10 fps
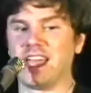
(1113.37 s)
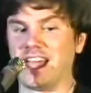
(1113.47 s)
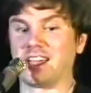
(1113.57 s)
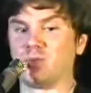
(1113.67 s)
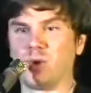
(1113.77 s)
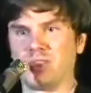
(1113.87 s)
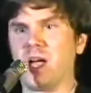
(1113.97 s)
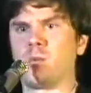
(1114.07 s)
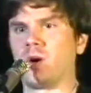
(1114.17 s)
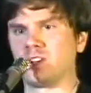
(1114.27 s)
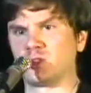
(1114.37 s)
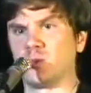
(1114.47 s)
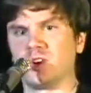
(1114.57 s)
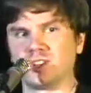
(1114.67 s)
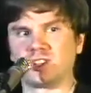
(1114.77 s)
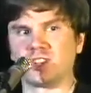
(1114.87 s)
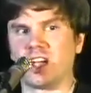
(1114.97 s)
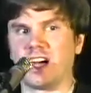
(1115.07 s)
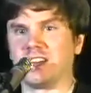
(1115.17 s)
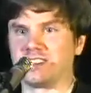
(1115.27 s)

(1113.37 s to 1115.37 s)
And what that was was an